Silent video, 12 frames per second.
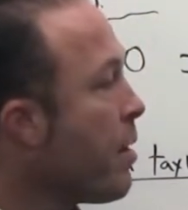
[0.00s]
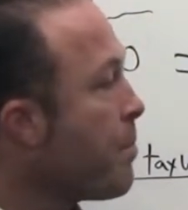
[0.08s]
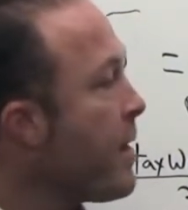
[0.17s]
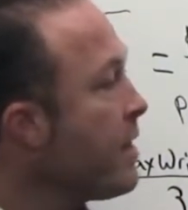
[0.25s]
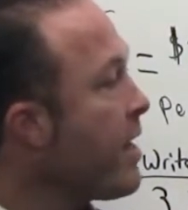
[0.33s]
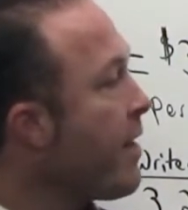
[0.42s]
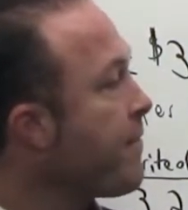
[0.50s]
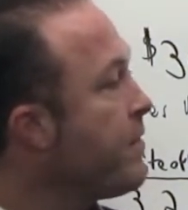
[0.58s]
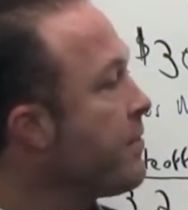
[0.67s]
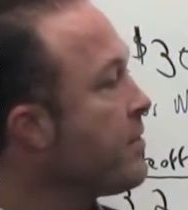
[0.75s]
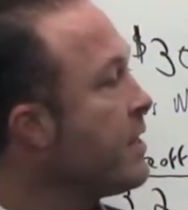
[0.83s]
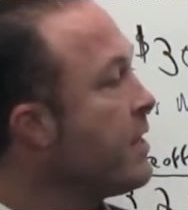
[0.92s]
Make that
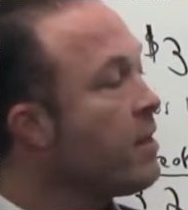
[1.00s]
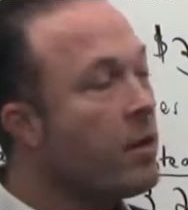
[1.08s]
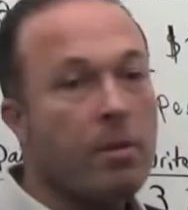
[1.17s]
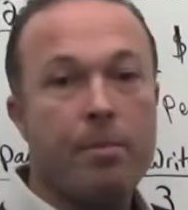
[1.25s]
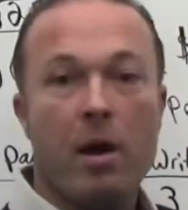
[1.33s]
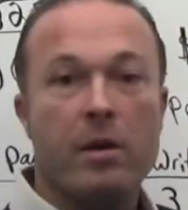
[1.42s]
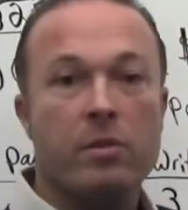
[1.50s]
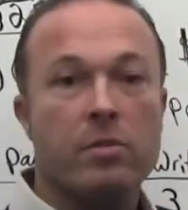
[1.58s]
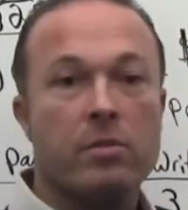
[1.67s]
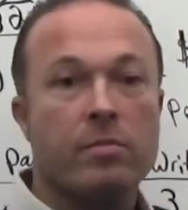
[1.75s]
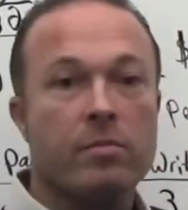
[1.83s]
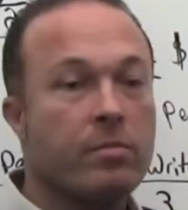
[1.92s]
$1,500.